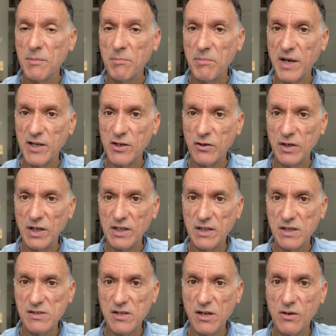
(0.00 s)

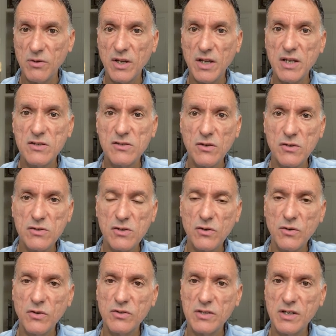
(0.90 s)
Pioglitazone is also
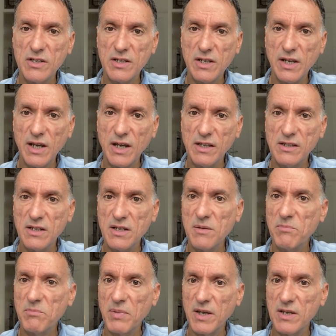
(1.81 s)
contraindicated
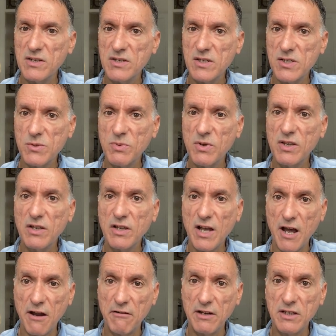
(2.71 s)
in patients with
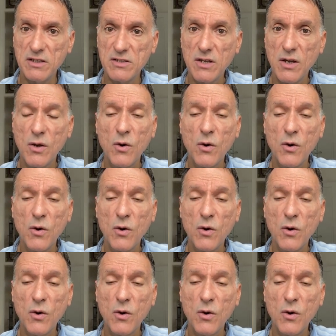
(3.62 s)
current